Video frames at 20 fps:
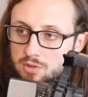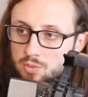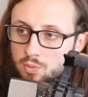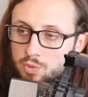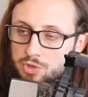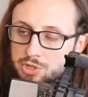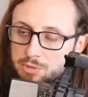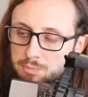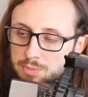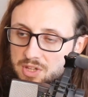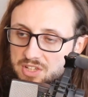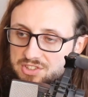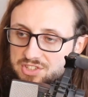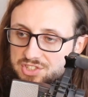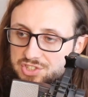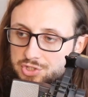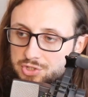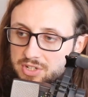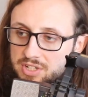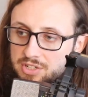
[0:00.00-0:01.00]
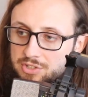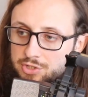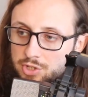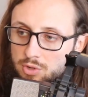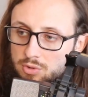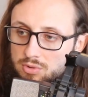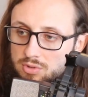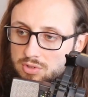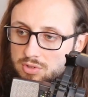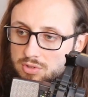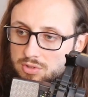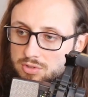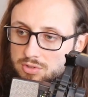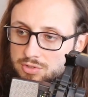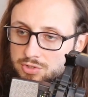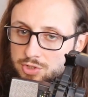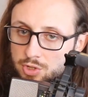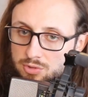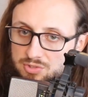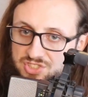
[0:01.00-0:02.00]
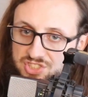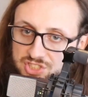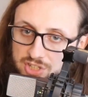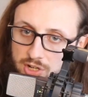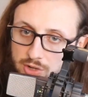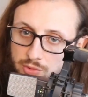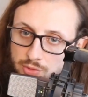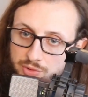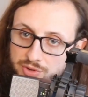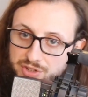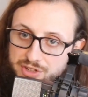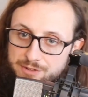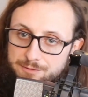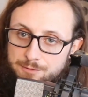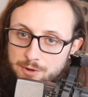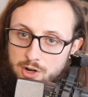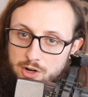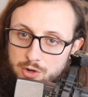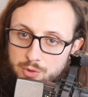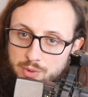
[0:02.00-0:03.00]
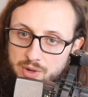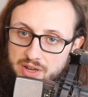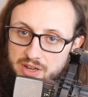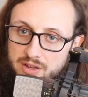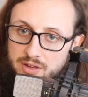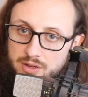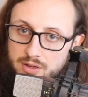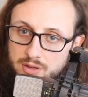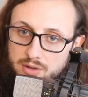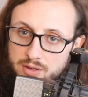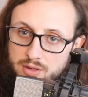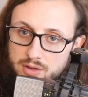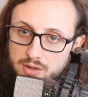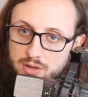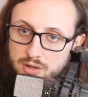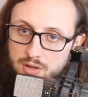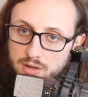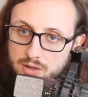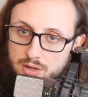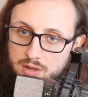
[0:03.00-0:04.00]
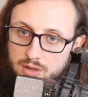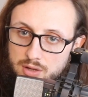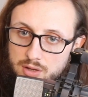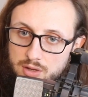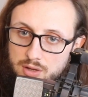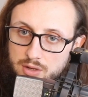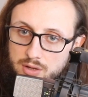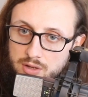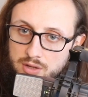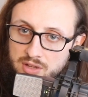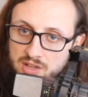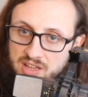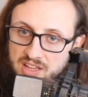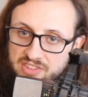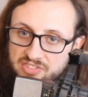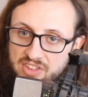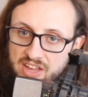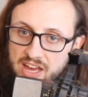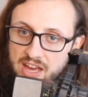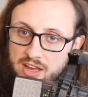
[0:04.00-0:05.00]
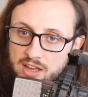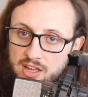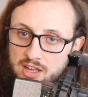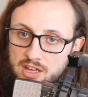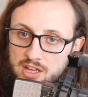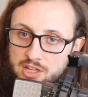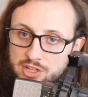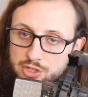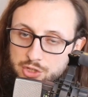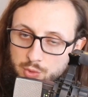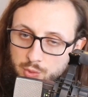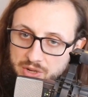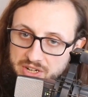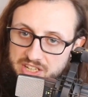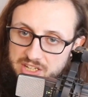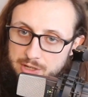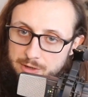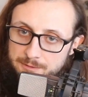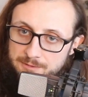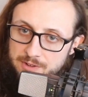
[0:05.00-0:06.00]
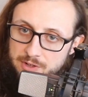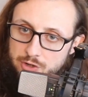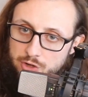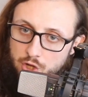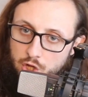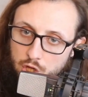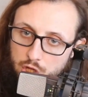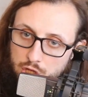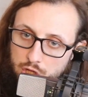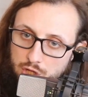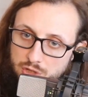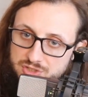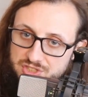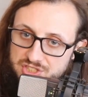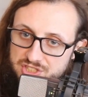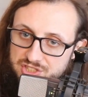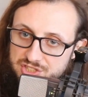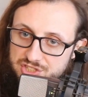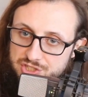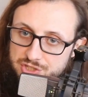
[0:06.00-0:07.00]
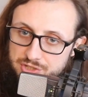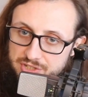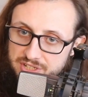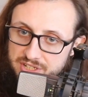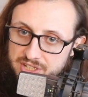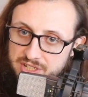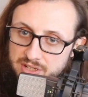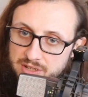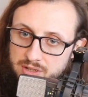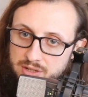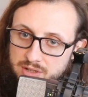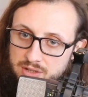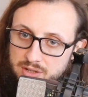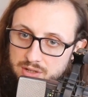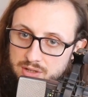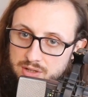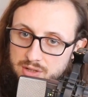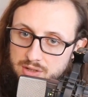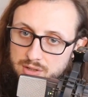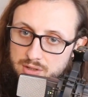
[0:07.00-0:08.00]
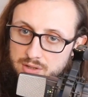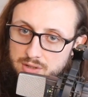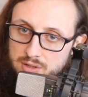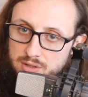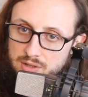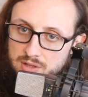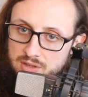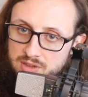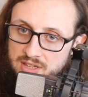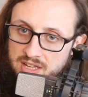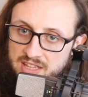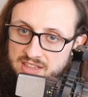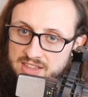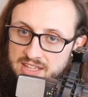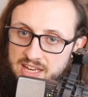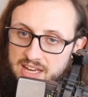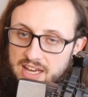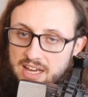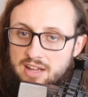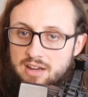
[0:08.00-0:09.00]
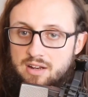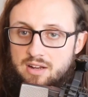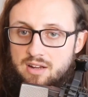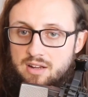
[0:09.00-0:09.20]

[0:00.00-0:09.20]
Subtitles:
When you pluck the string, don't start really far away, like that. You want to get your finger close to the string, like that.